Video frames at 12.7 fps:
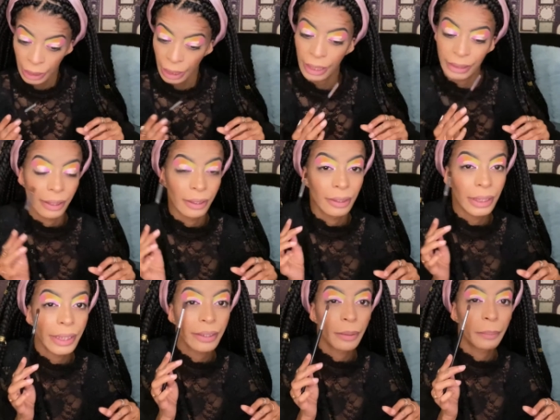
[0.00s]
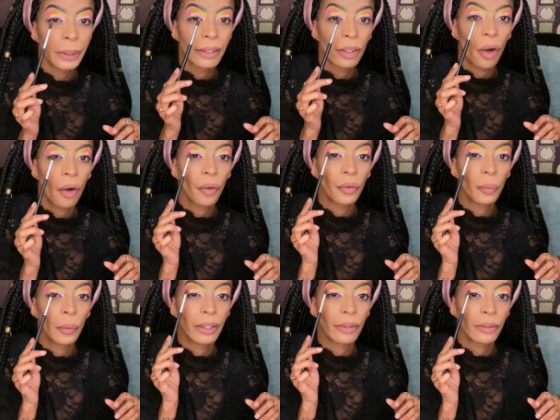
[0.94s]
I didn't take the pink all the
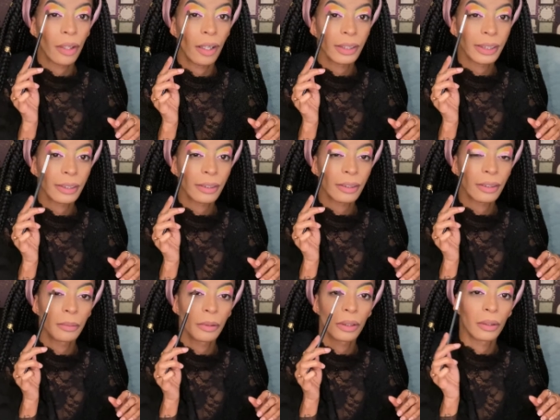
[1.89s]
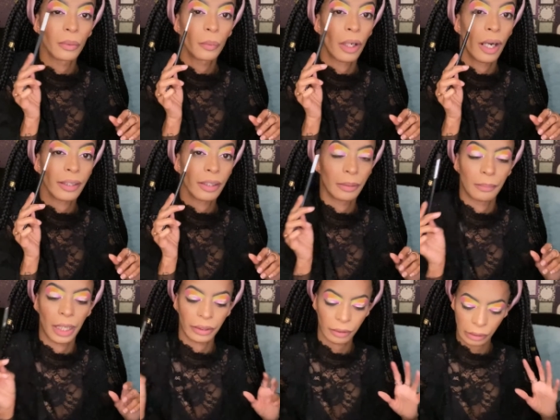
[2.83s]
way across where I cut
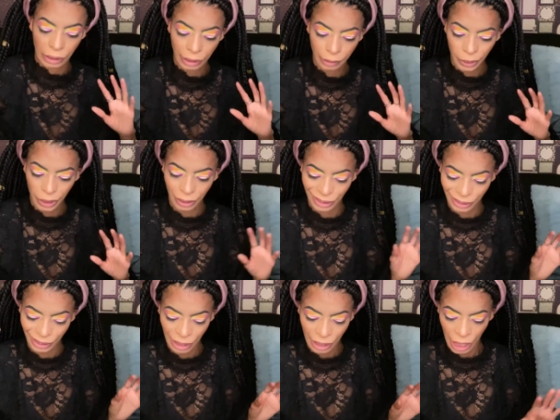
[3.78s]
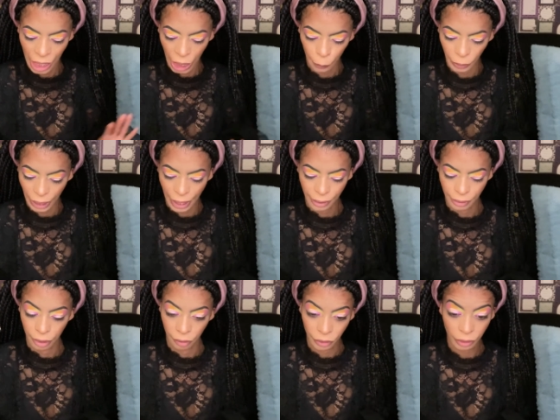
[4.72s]
my crease because I want to add
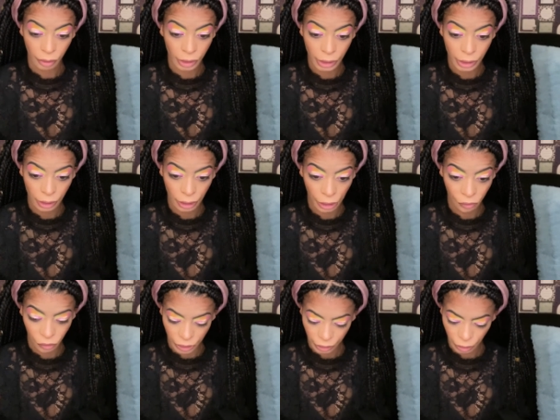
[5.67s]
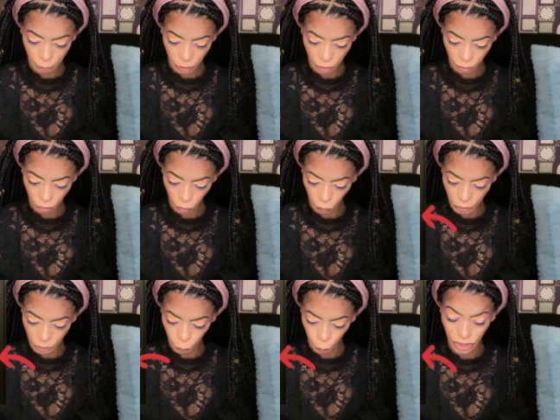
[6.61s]
another color. I think I'm gonna go
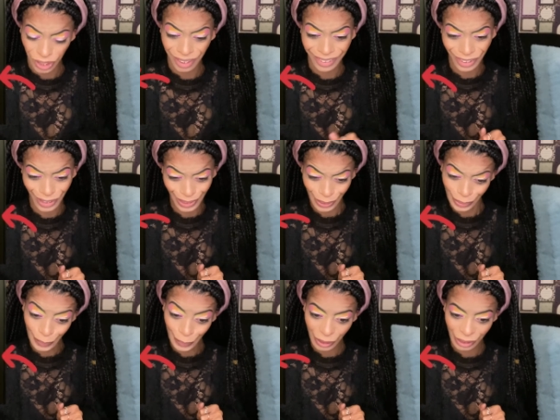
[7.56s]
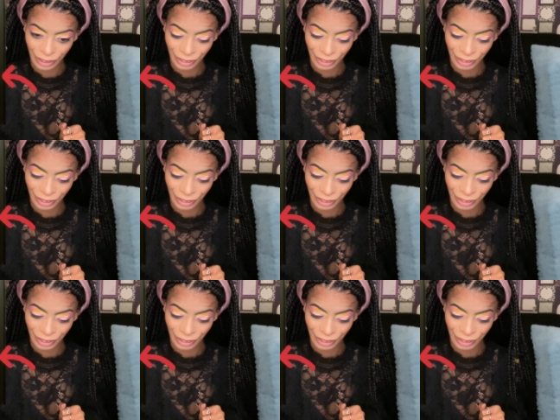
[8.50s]
in with Ew.